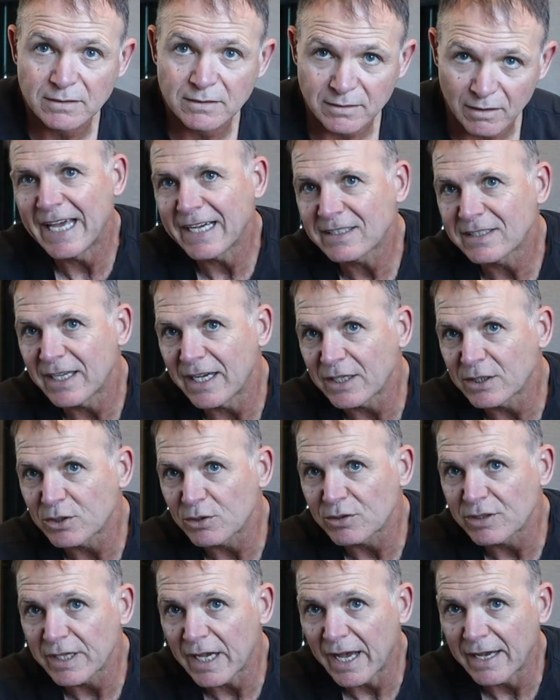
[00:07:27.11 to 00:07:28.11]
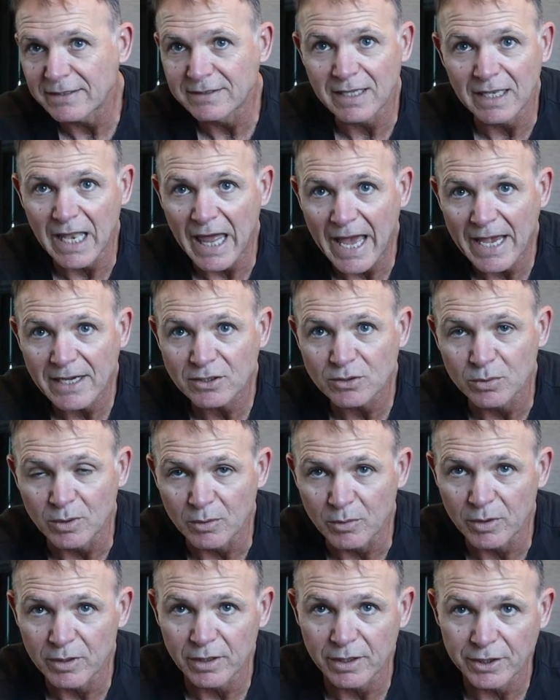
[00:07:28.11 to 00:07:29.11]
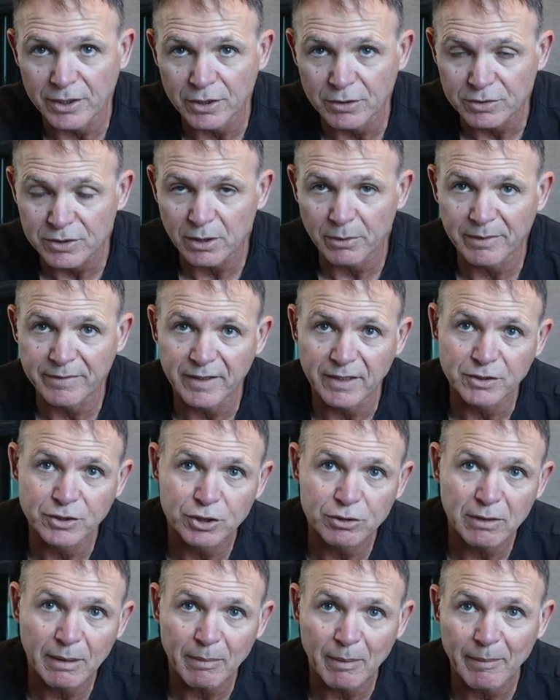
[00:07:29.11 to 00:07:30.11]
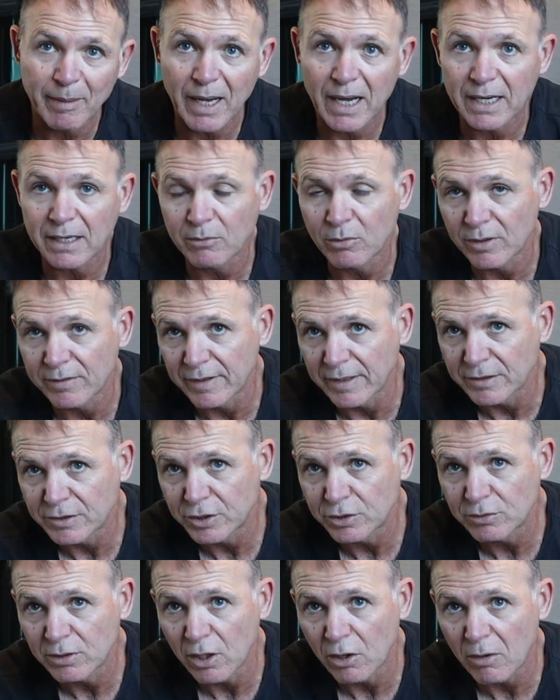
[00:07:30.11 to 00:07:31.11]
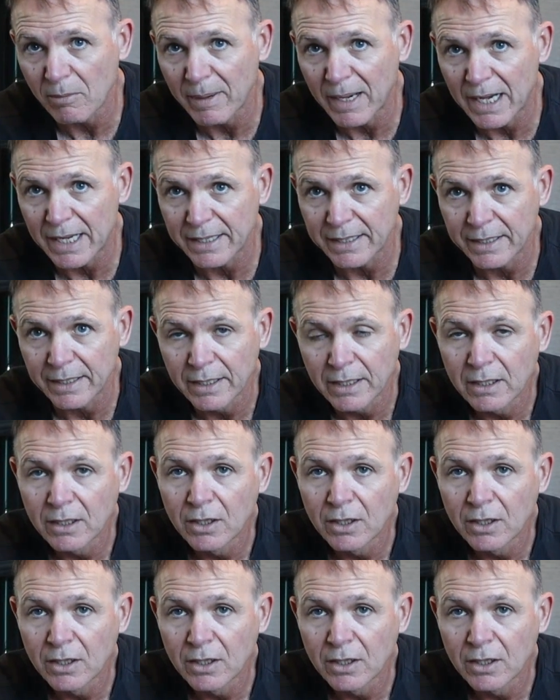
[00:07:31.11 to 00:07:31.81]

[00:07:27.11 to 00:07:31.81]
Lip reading: Next exercise, the last one we're going to do. So we've done 2 upper body. We've done 2 lower body.